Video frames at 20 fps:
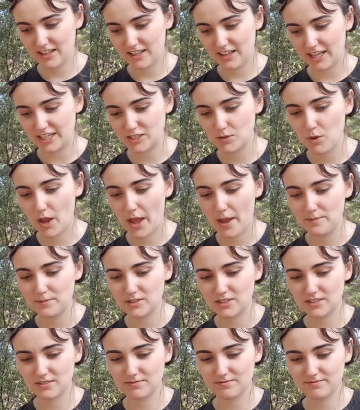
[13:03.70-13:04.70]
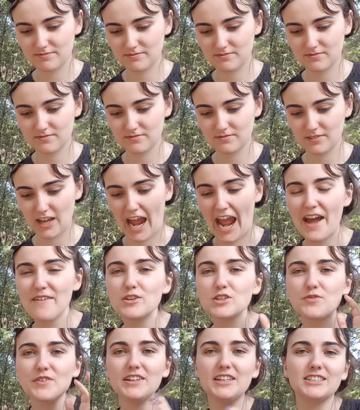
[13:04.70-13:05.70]
like sometimes I have
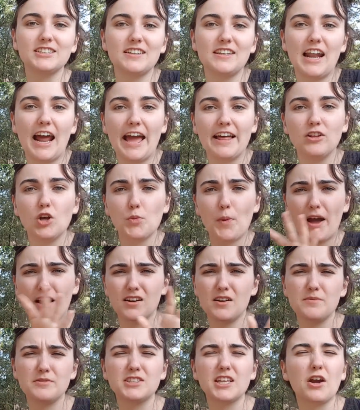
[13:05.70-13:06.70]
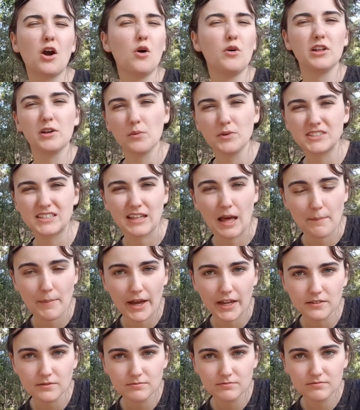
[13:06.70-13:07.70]
these feelings and then I look back and I'm just like, oh, it wasn't that
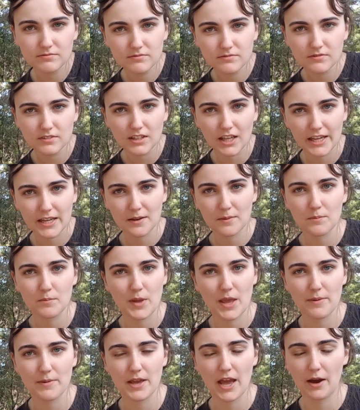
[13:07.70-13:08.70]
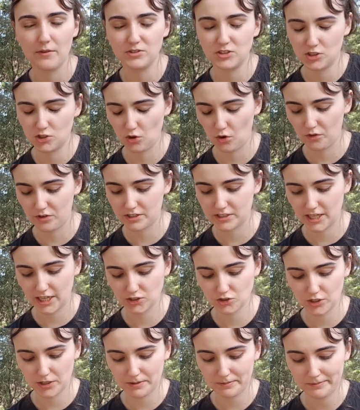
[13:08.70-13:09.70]
bad. Like maybe I was just over
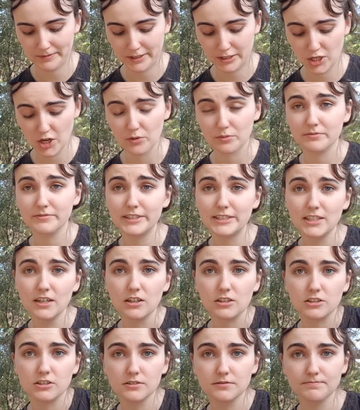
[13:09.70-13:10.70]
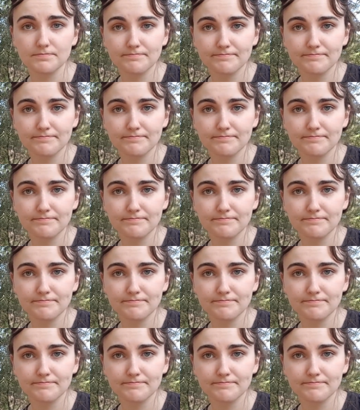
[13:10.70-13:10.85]
exaggerating. No, it sucks.